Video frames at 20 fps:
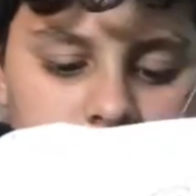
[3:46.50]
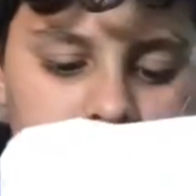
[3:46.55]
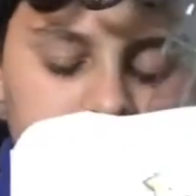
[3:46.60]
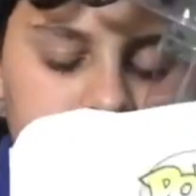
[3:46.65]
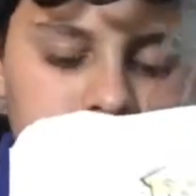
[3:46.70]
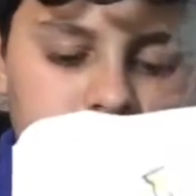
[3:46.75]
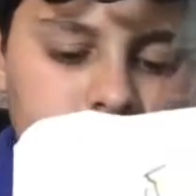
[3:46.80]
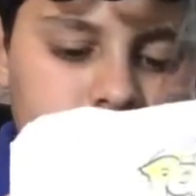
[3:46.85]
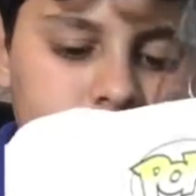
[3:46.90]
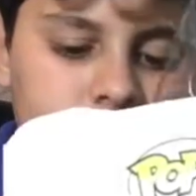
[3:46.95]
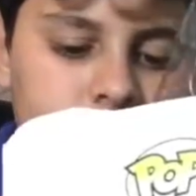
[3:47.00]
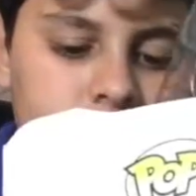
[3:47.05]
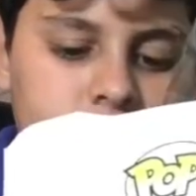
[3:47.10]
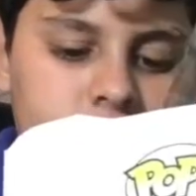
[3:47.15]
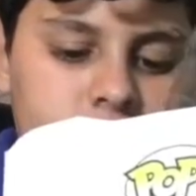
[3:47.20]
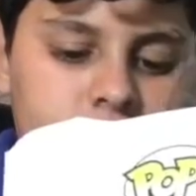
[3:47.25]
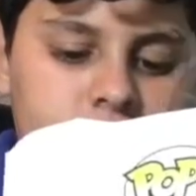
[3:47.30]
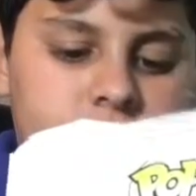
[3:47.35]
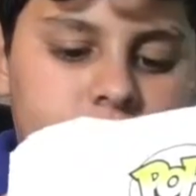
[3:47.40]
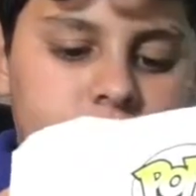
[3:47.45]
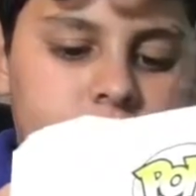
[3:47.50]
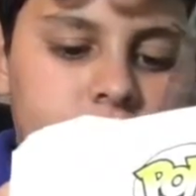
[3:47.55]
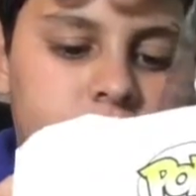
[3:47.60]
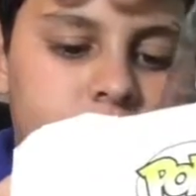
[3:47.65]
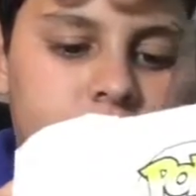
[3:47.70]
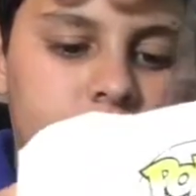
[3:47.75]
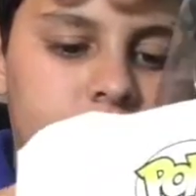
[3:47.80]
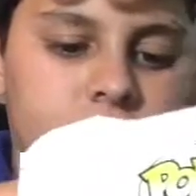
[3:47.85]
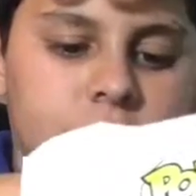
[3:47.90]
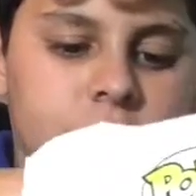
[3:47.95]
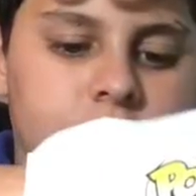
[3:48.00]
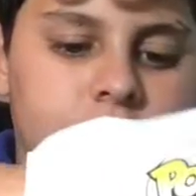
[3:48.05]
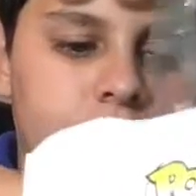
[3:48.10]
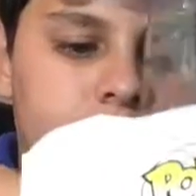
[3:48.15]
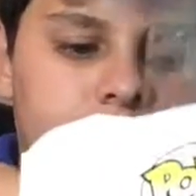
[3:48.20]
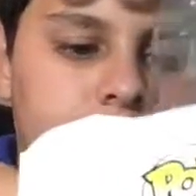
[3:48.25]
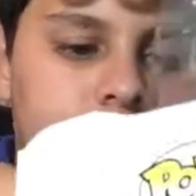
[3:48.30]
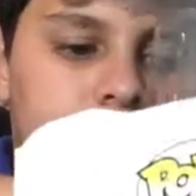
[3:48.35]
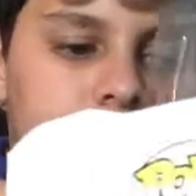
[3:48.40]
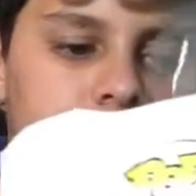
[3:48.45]
Looks better so much
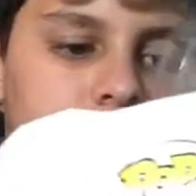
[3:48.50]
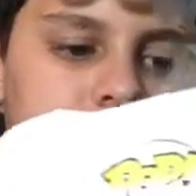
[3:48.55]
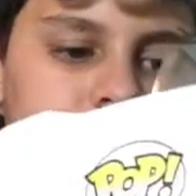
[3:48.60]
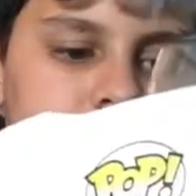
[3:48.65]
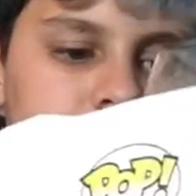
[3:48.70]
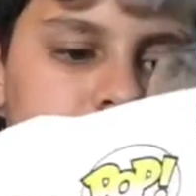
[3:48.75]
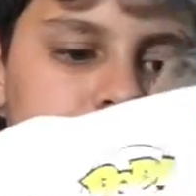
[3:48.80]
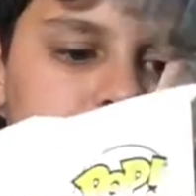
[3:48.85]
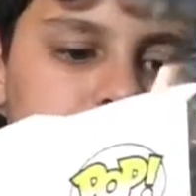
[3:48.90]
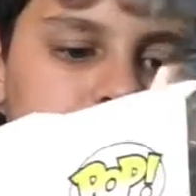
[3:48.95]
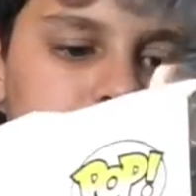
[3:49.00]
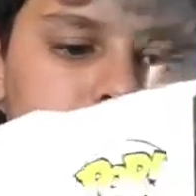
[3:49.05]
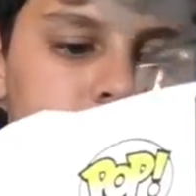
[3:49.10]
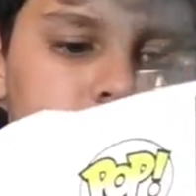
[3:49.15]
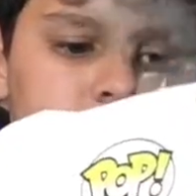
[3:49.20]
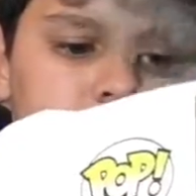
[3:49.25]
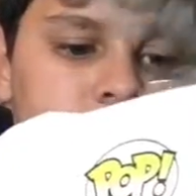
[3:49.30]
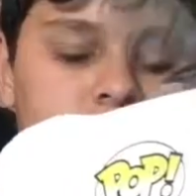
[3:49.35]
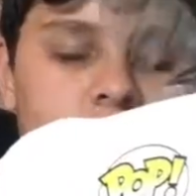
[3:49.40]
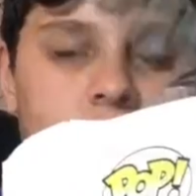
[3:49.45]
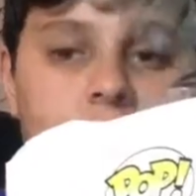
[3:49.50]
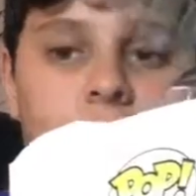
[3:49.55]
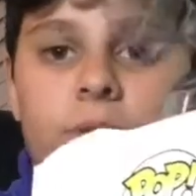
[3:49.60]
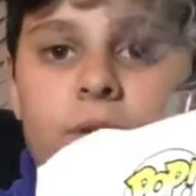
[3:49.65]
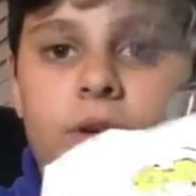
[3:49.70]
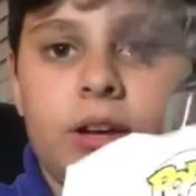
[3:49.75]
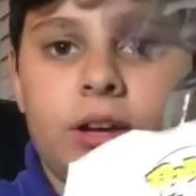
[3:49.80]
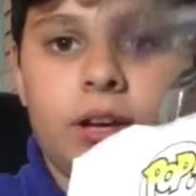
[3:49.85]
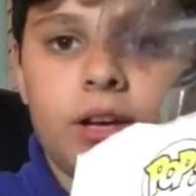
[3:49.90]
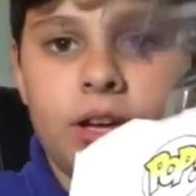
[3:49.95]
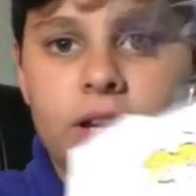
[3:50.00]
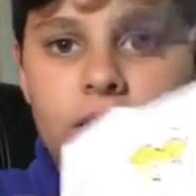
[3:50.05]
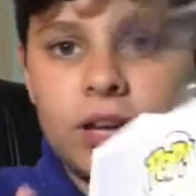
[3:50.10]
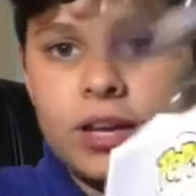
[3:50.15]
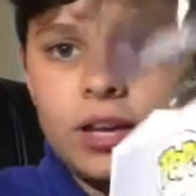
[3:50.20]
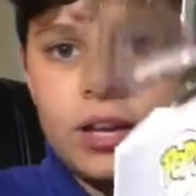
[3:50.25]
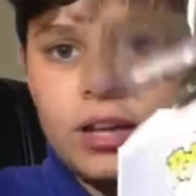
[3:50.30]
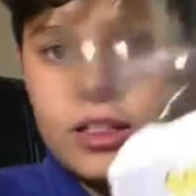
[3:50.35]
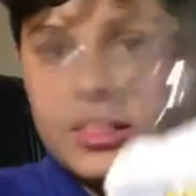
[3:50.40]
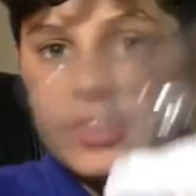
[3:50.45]
in fast motion, so
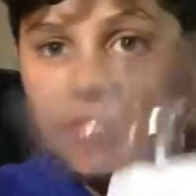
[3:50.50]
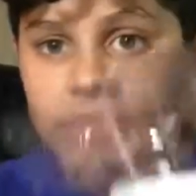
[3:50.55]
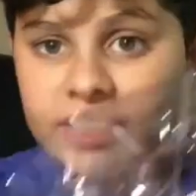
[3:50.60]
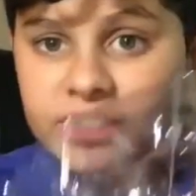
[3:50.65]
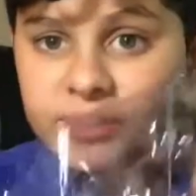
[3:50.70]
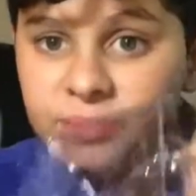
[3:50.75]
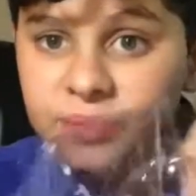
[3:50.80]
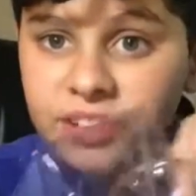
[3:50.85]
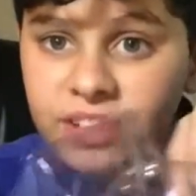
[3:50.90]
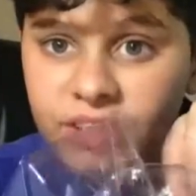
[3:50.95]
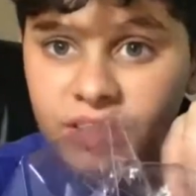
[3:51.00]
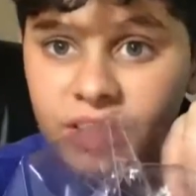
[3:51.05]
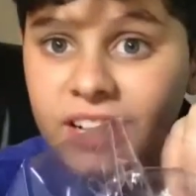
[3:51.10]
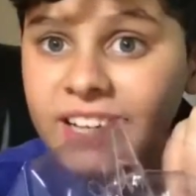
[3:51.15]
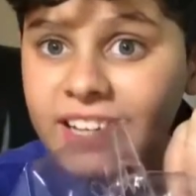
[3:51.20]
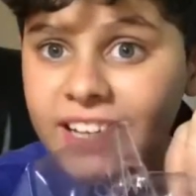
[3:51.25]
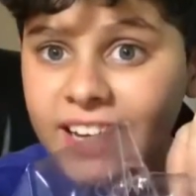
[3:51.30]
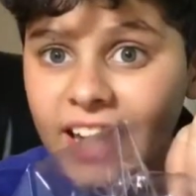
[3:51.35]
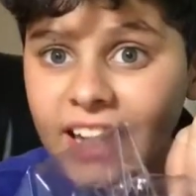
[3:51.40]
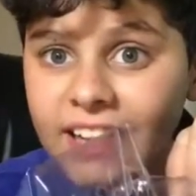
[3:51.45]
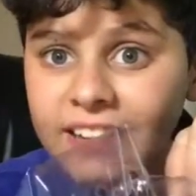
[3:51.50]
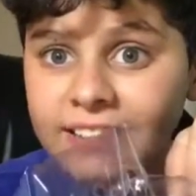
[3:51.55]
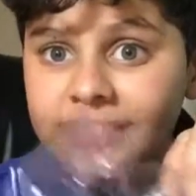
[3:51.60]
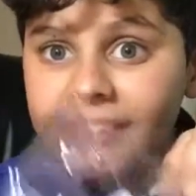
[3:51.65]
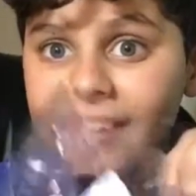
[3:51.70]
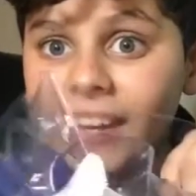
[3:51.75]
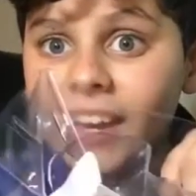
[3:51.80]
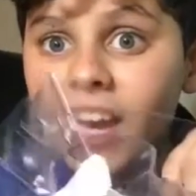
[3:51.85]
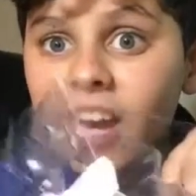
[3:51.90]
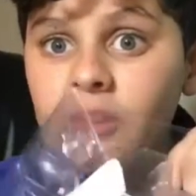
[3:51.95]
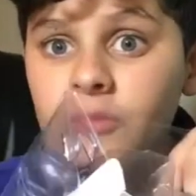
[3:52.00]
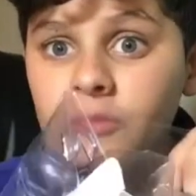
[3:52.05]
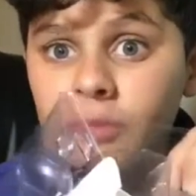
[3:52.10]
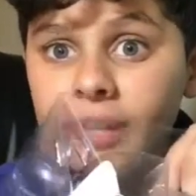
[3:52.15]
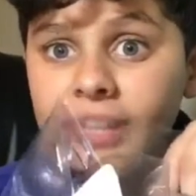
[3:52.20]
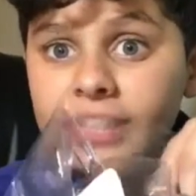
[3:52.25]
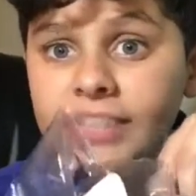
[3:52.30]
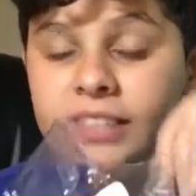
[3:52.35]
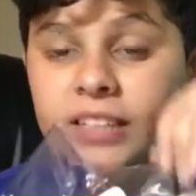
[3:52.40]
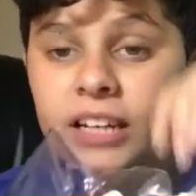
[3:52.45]
that's what you're gonna get
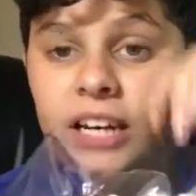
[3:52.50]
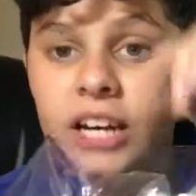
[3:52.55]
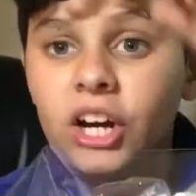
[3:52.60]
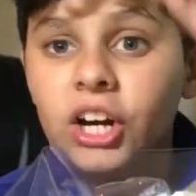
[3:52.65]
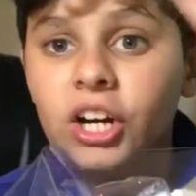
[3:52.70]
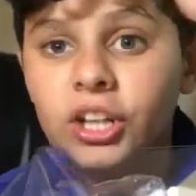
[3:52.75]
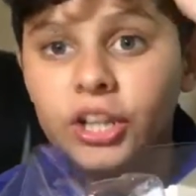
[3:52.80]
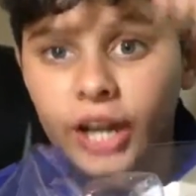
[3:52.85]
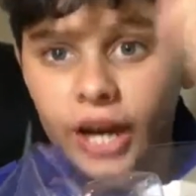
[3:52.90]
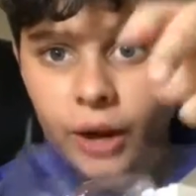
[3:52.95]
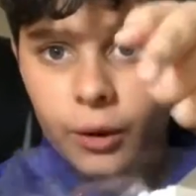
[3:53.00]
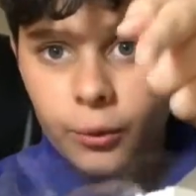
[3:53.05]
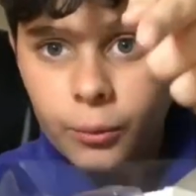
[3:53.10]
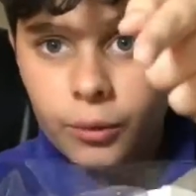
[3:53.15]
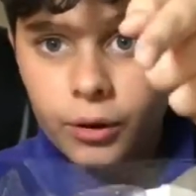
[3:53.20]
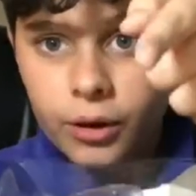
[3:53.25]
right now.